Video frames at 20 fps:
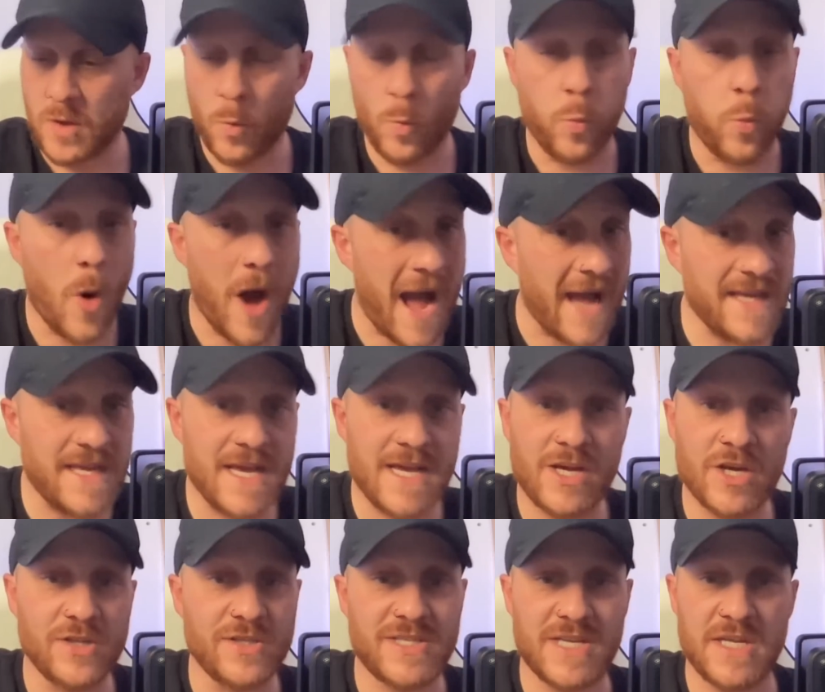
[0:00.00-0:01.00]
Why
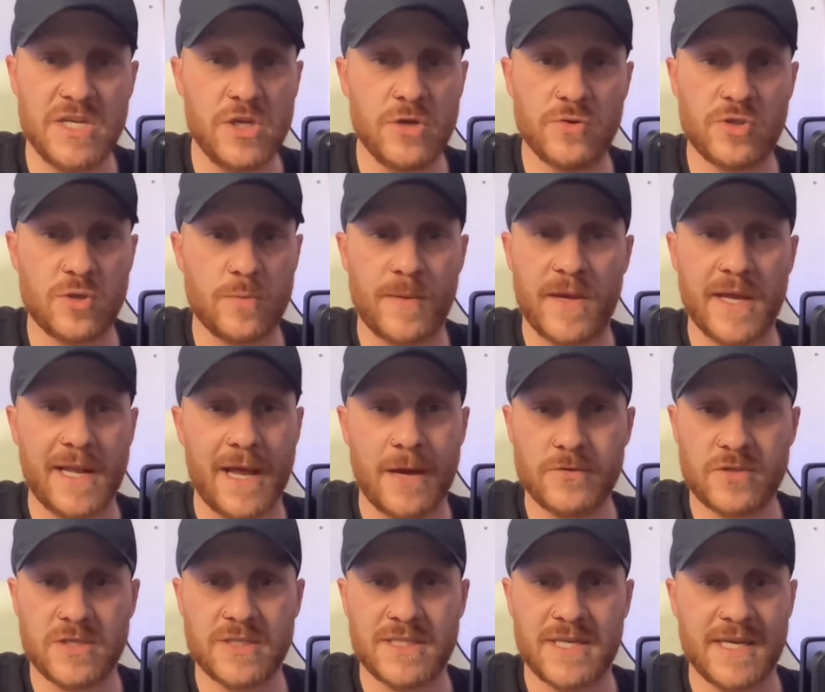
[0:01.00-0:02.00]
he continued to be
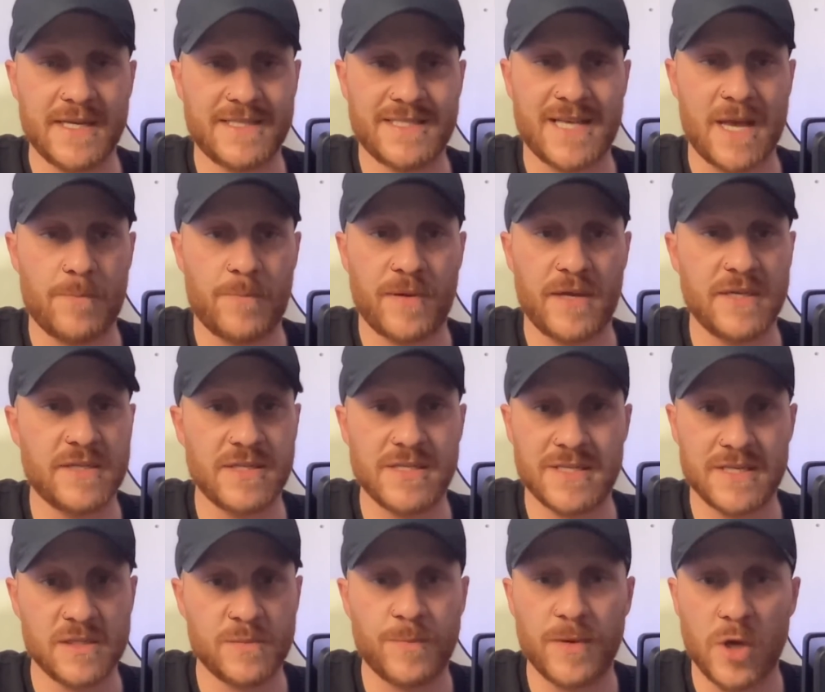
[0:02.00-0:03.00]
allowed to take set
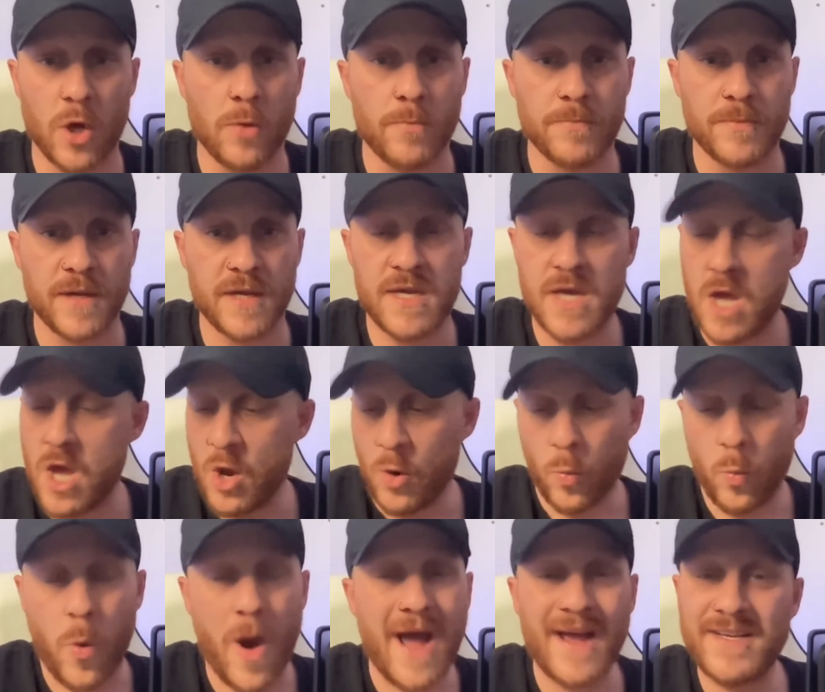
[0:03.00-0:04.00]
pieces is beyond me.
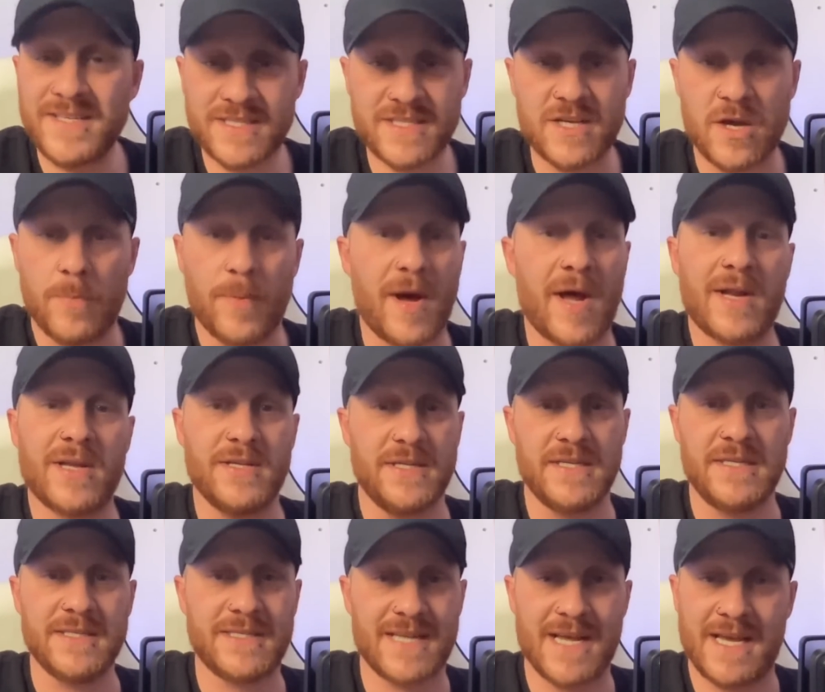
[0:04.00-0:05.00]
Why Scabala
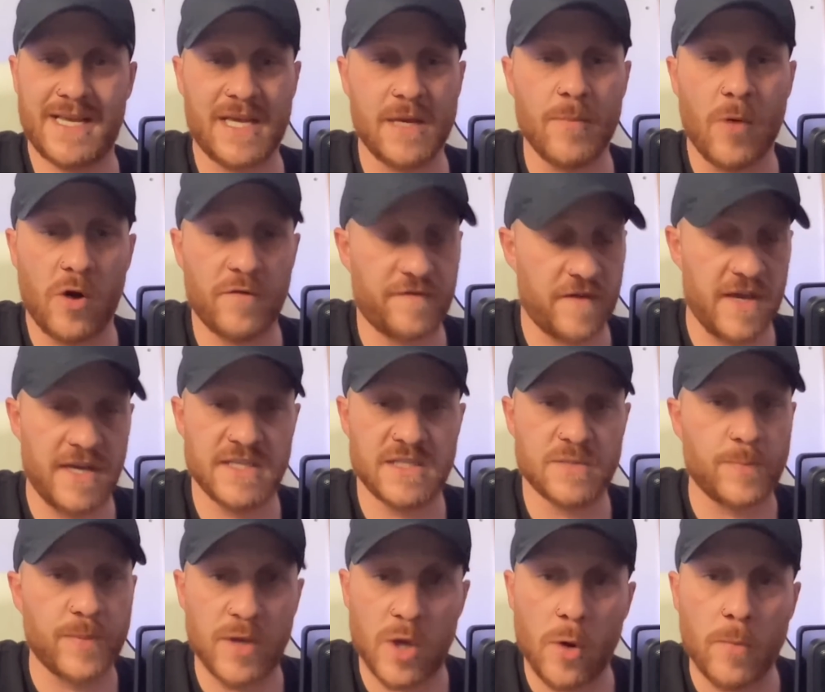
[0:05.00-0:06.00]
didn't take him off
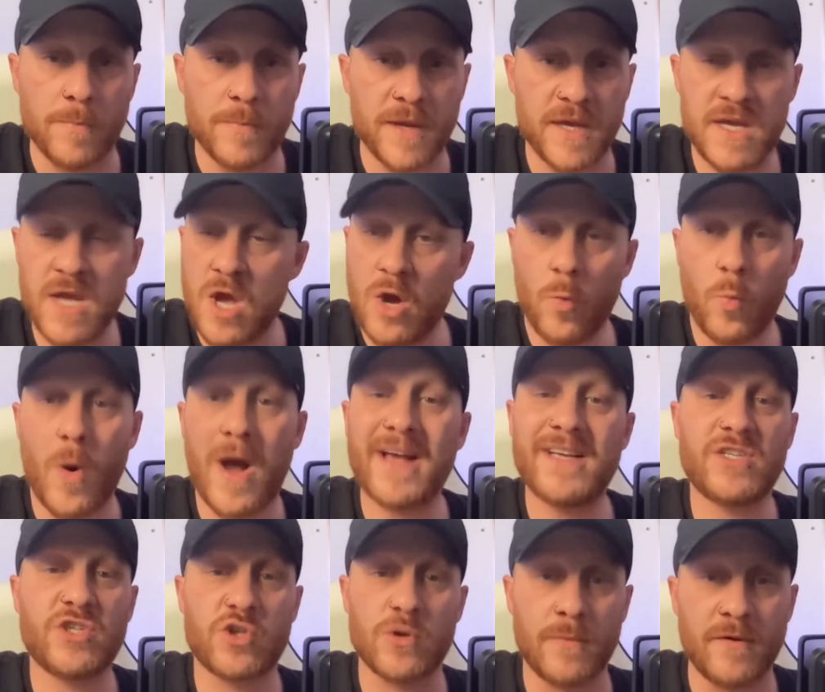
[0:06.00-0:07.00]
is beyond me.
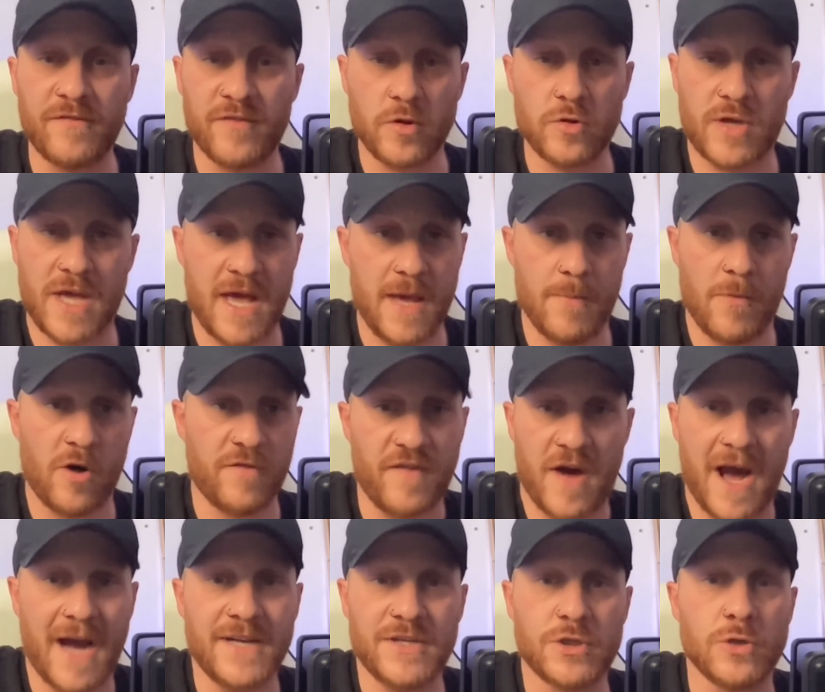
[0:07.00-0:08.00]
Why Somerville came
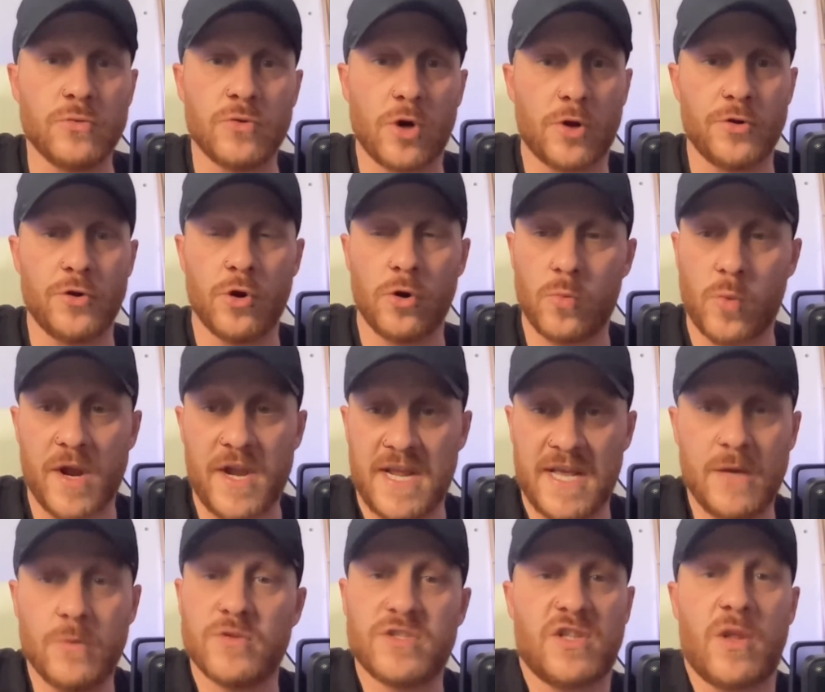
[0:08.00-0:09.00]
off, I do not know, when
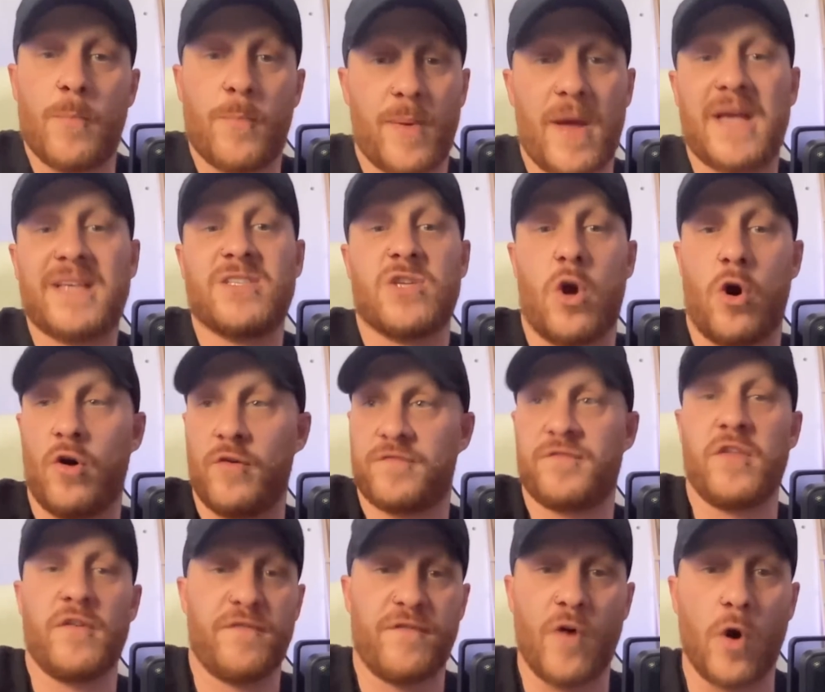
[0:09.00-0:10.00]
he was the best
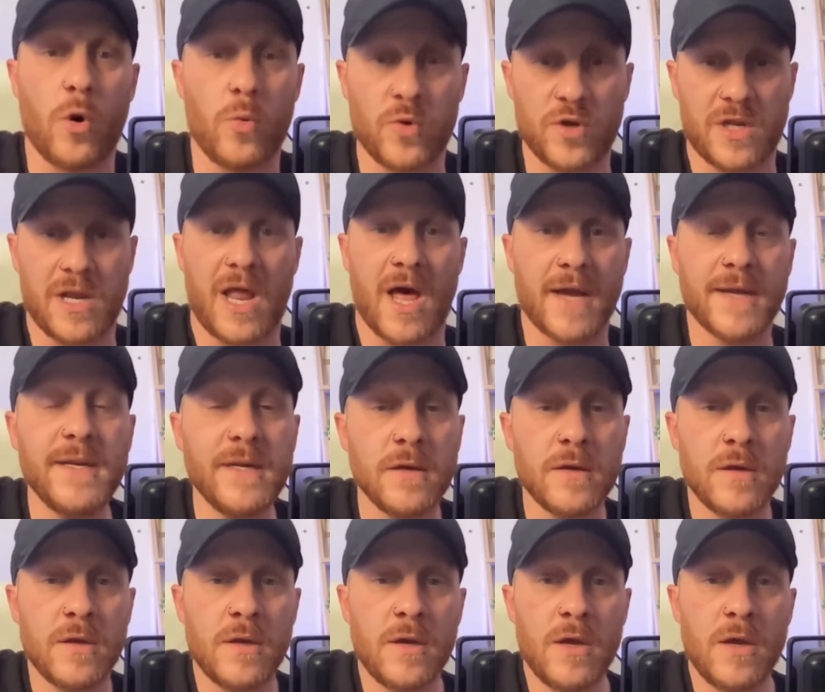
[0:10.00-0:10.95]
of the forward line.